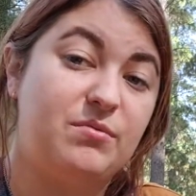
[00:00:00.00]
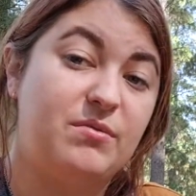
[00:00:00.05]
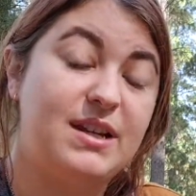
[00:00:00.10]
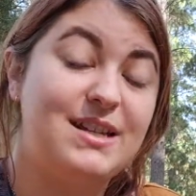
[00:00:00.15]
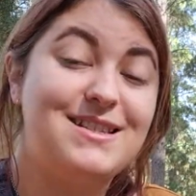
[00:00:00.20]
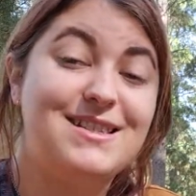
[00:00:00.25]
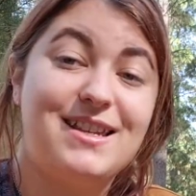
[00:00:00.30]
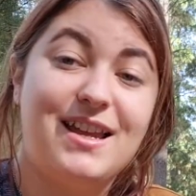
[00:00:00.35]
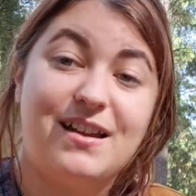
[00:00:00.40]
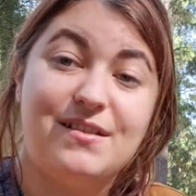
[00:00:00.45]
It
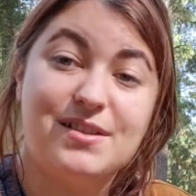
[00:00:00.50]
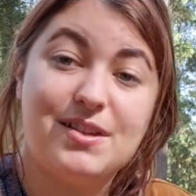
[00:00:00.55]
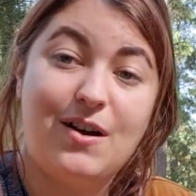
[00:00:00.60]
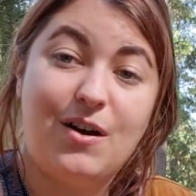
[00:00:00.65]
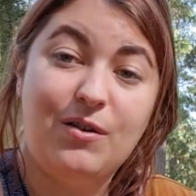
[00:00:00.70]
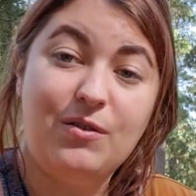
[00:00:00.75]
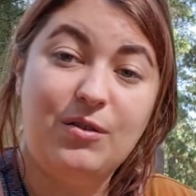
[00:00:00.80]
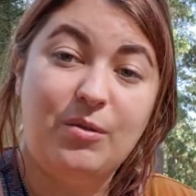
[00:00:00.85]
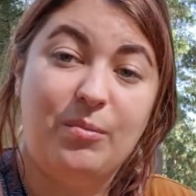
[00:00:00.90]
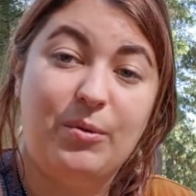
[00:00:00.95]
sounds
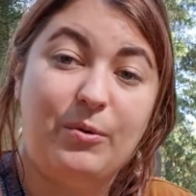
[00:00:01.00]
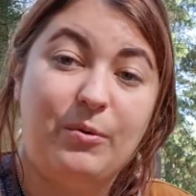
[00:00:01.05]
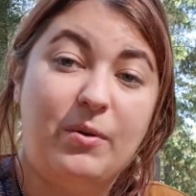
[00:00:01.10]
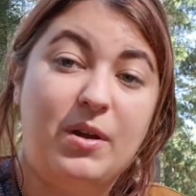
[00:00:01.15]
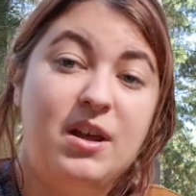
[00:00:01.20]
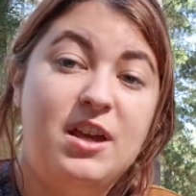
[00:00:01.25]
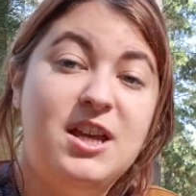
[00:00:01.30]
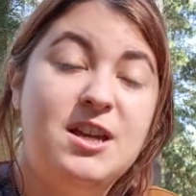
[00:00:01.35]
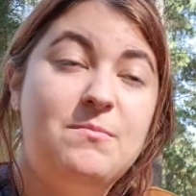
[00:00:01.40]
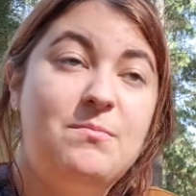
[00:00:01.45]
horrible,
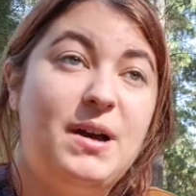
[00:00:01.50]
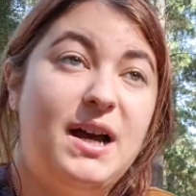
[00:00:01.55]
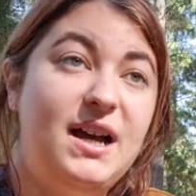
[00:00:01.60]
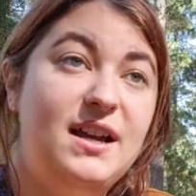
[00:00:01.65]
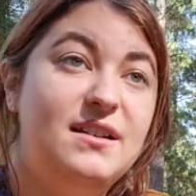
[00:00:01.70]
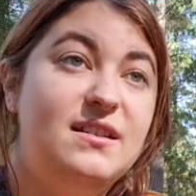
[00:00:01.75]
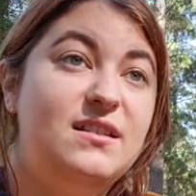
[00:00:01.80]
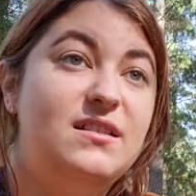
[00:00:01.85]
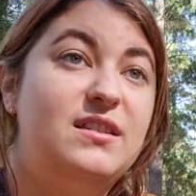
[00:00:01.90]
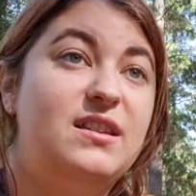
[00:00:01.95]
but
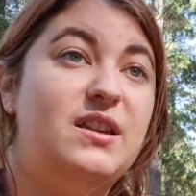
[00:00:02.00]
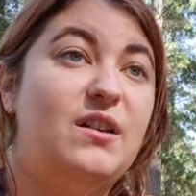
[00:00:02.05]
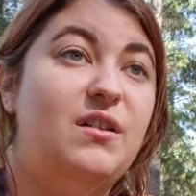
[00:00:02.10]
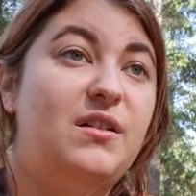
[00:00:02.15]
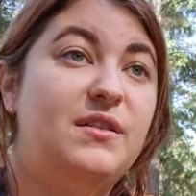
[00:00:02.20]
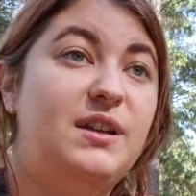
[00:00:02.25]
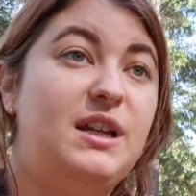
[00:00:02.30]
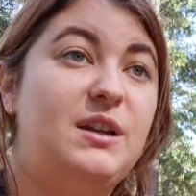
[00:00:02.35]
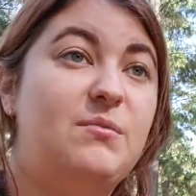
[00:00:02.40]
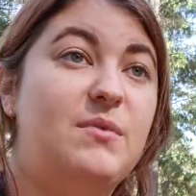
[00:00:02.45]
the
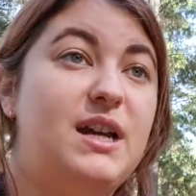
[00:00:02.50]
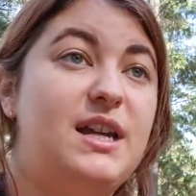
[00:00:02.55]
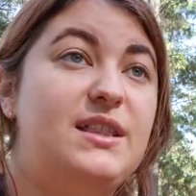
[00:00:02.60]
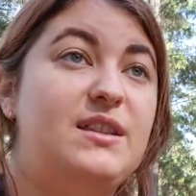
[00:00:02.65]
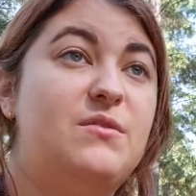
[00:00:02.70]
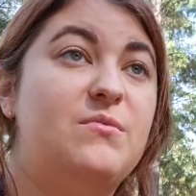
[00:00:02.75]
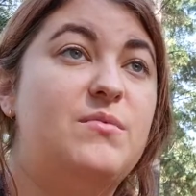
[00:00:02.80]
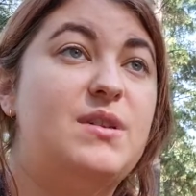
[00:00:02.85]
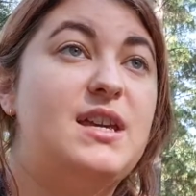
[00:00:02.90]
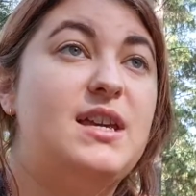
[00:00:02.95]
only way
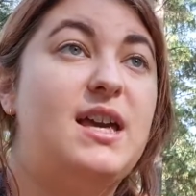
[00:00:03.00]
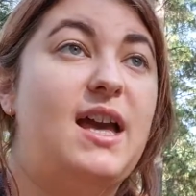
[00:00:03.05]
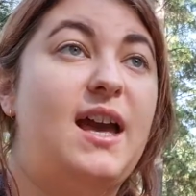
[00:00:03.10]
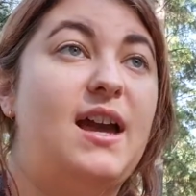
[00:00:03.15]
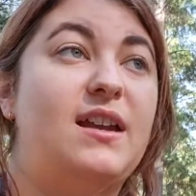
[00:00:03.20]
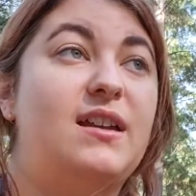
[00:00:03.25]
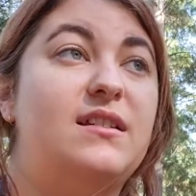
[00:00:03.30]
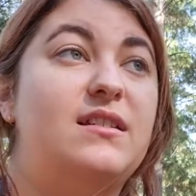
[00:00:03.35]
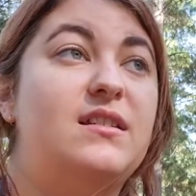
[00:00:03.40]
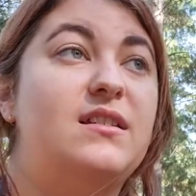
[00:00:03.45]
that we
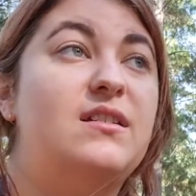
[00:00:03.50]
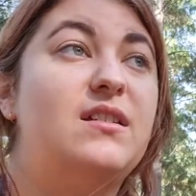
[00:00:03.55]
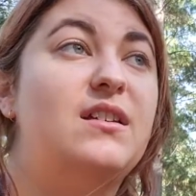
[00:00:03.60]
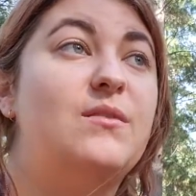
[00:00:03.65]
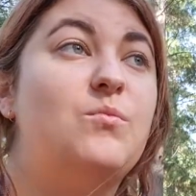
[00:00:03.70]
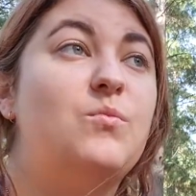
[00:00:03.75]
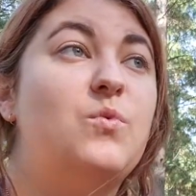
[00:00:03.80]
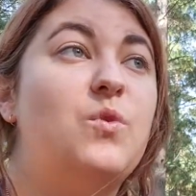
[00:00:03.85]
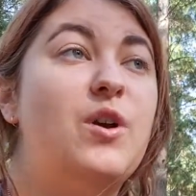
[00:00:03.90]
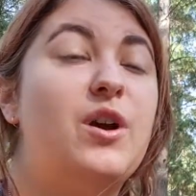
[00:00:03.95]
can
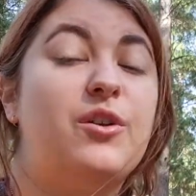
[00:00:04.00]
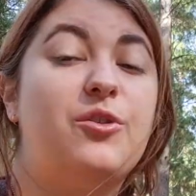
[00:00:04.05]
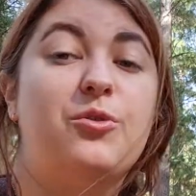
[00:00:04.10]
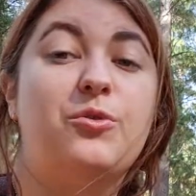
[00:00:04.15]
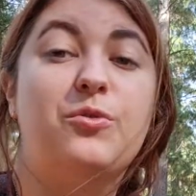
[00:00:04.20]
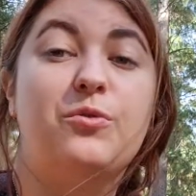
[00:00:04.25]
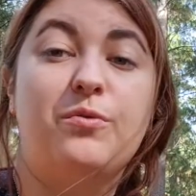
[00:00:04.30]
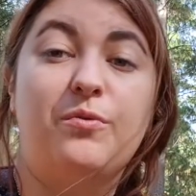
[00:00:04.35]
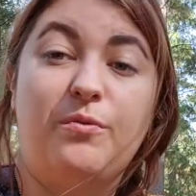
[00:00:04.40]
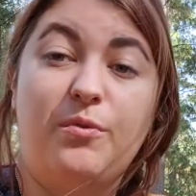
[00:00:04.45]
work
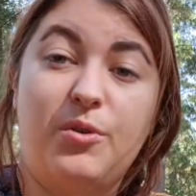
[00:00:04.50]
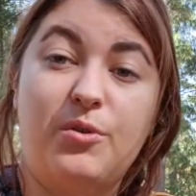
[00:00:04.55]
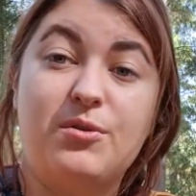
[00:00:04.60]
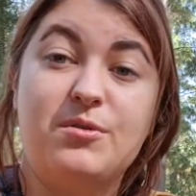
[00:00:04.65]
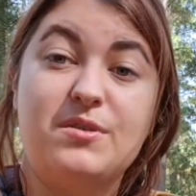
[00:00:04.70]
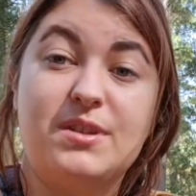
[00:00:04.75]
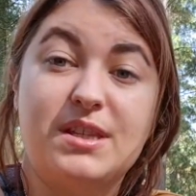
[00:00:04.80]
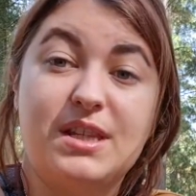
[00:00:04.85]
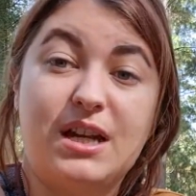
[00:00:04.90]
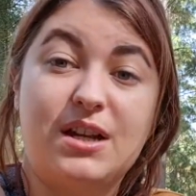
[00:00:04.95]
through
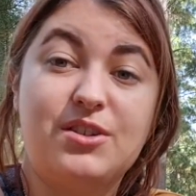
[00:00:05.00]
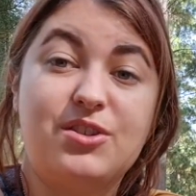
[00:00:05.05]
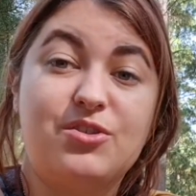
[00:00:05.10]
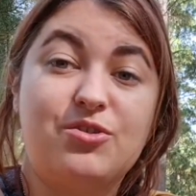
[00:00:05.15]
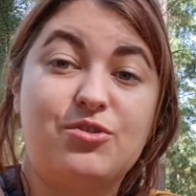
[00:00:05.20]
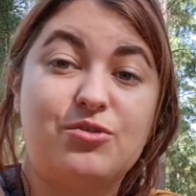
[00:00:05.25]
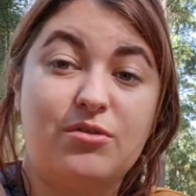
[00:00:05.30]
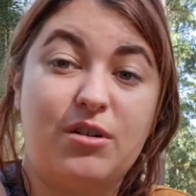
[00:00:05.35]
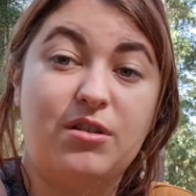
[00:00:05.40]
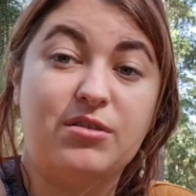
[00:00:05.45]
such
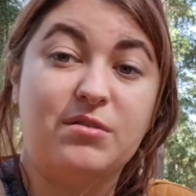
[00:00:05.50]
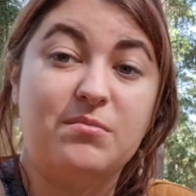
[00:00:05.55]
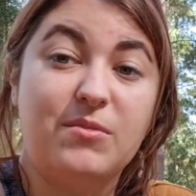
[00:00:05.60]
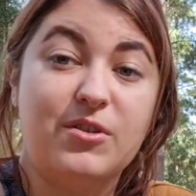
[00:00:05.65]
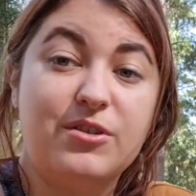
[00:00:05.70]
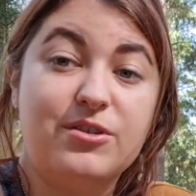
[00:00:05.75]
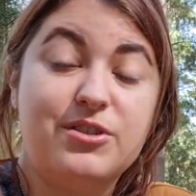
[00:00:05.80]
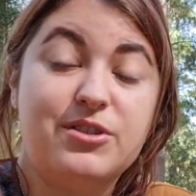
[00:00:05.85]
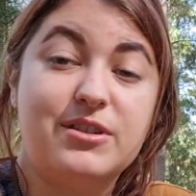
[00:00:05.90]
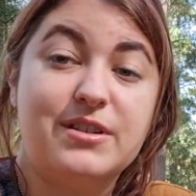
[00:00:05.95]
strong
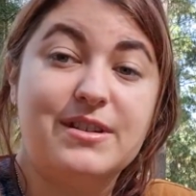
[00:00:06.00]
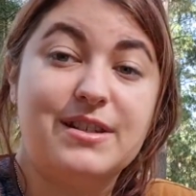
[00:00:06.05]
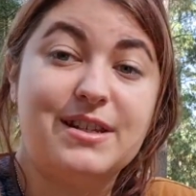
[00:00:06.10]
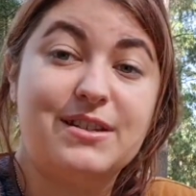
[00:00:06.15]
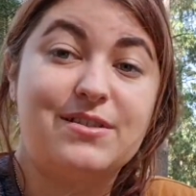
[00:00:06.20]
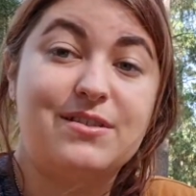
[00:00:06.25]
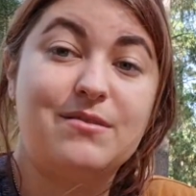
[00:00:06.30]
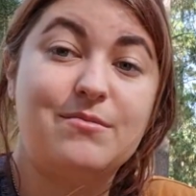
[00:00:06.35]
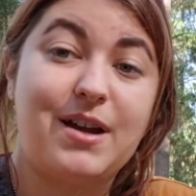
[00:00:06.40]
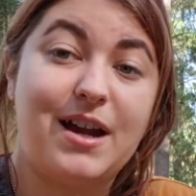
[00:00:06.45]
emotions is
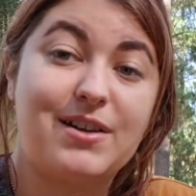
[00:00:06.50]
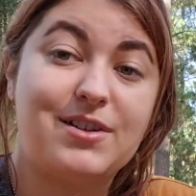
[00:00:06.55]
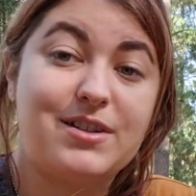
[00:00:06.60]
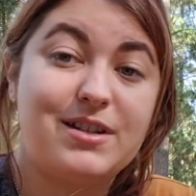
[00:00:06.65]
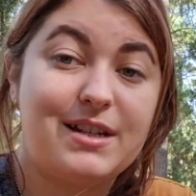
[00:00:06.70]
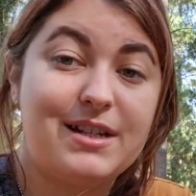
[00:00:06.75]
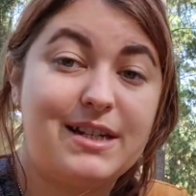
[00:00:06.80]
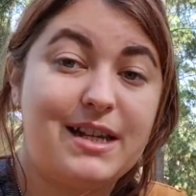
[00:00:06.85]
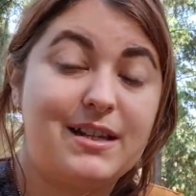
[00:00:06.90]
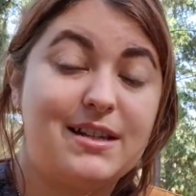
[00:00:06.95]
to
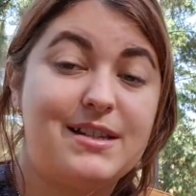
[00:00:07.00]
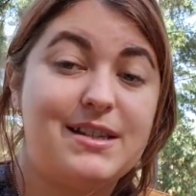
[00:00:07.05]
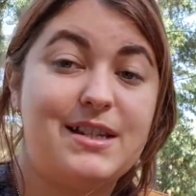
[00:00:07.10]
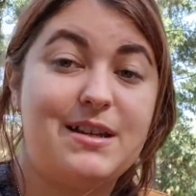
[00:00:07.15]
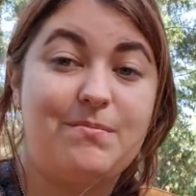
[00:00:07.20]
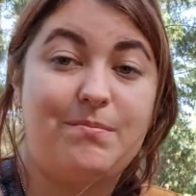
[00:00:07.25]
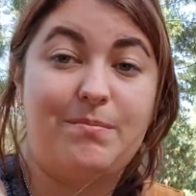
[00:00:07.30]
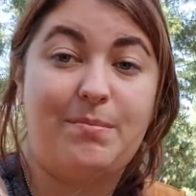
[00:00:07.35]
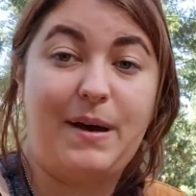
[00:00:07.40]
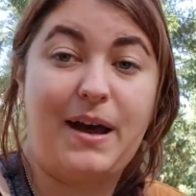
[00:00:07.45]
actually take a step
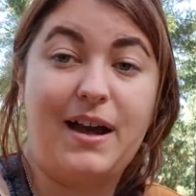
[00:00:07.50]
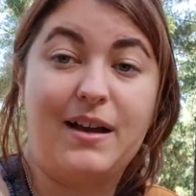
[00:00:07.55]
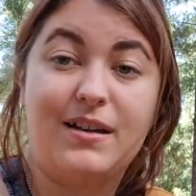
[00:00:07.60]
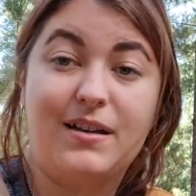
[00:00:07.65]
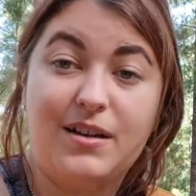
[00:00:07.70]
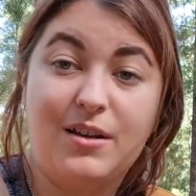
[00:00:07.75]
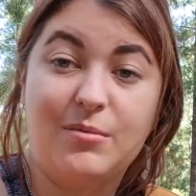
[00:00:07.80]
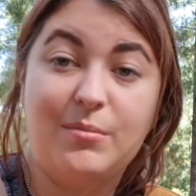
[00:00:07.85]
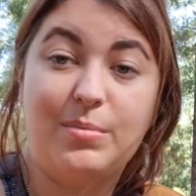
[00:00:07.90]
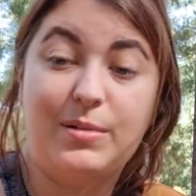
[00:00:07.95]
back
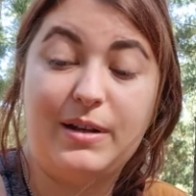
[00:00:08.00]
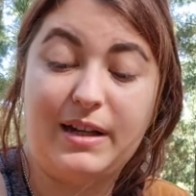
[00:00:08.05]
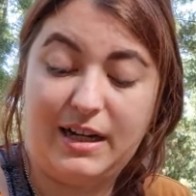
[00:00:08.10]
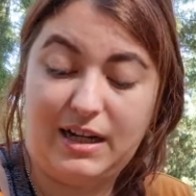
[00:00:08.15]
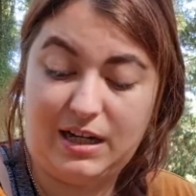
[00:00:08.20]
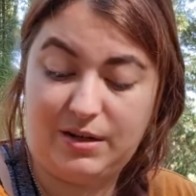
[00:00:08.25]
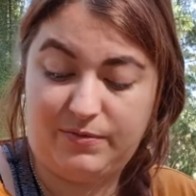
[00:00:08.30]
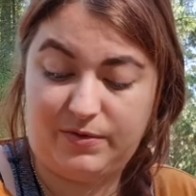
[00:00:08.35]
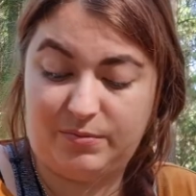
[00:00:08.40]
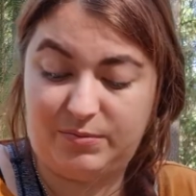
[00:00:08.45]

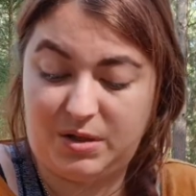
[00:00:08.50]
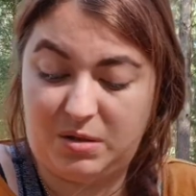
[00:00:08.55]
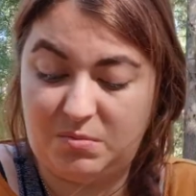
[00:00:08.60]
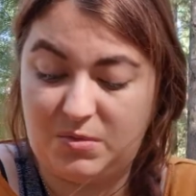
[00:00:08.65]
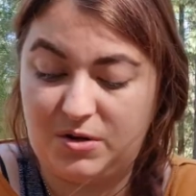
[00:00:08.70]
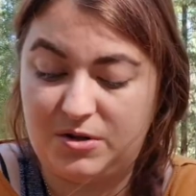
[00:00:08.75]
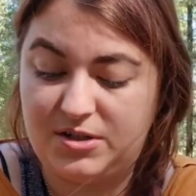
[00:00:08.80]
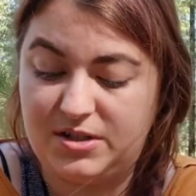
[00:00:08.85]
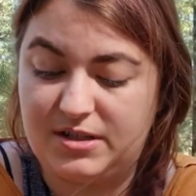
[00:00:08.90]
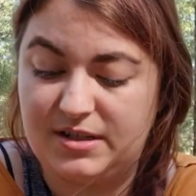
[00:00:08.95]
completely from the
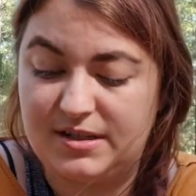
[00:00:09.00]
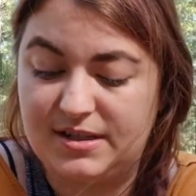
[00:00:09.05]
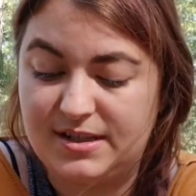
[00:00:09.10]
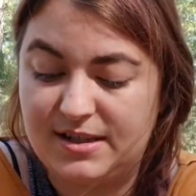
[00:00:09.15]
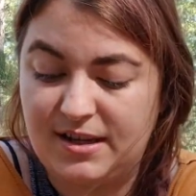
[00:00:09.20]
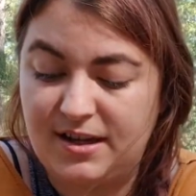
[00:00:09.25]
emotions.